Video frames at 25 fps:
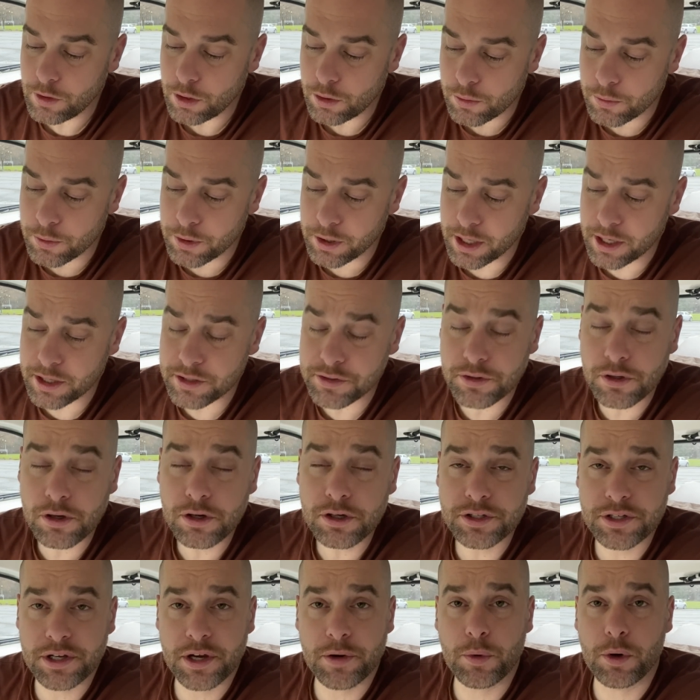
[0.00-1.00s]
well, yeah, as long
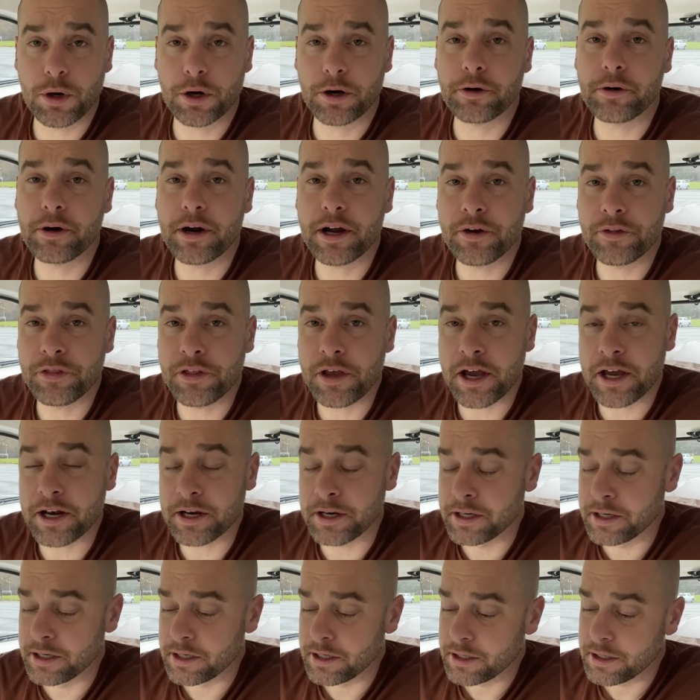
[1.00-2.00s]
as I work around that,
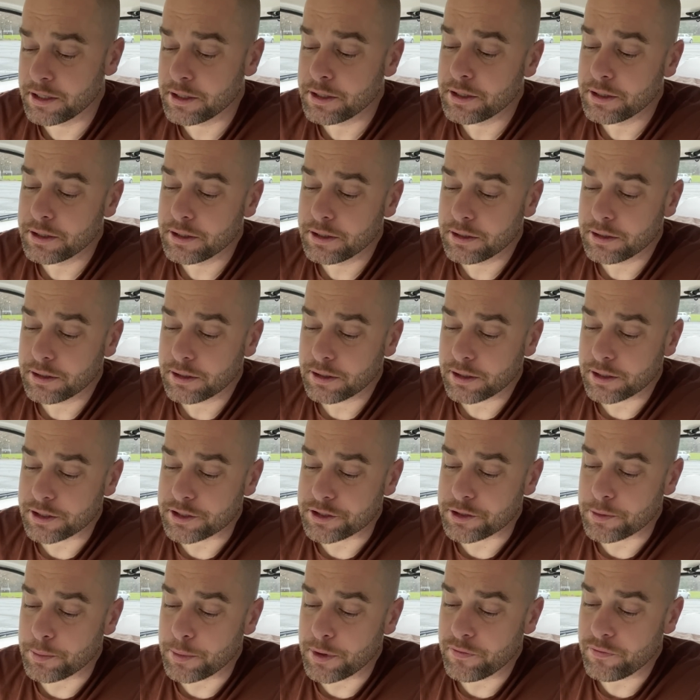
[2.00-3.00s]
I
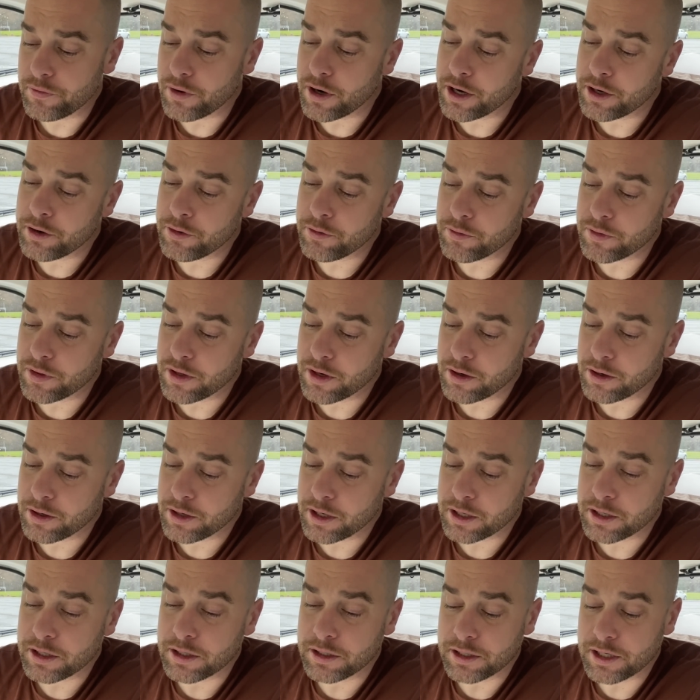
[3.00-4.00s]
should be fine over there and
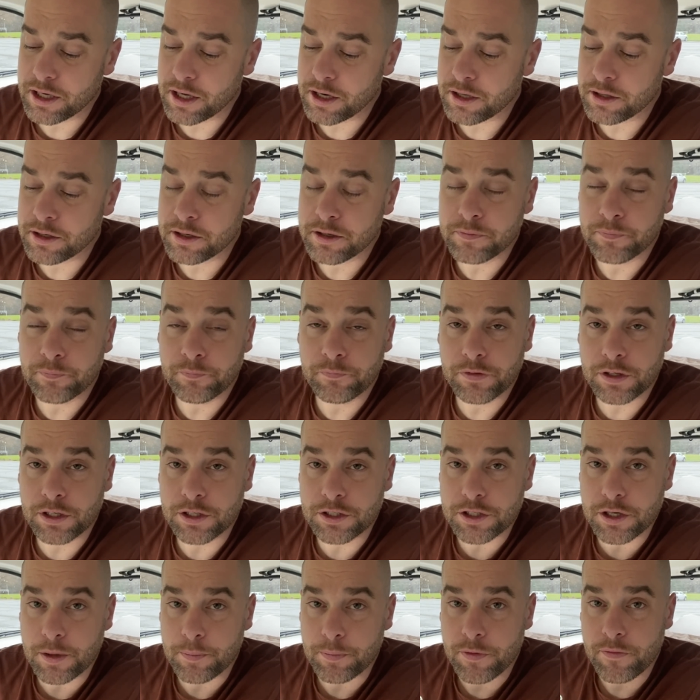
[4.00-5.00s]
I can get in and
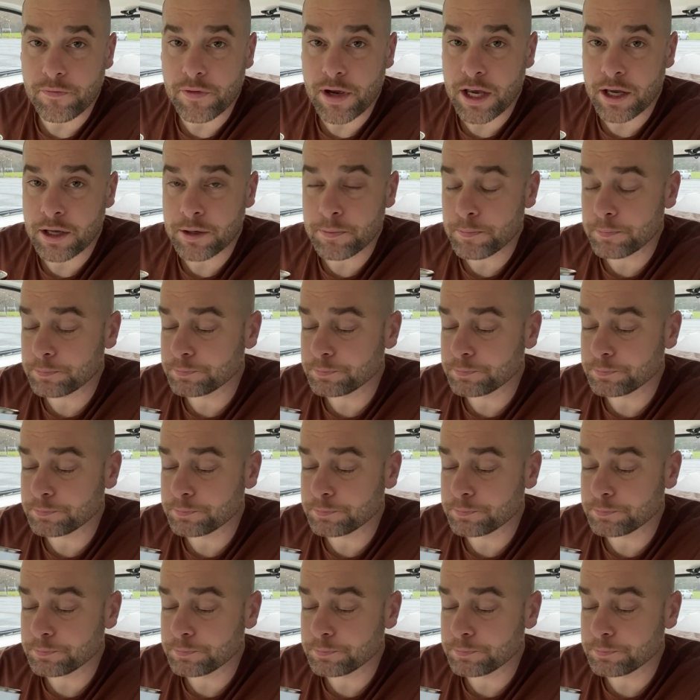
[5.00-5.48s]
finish up the van.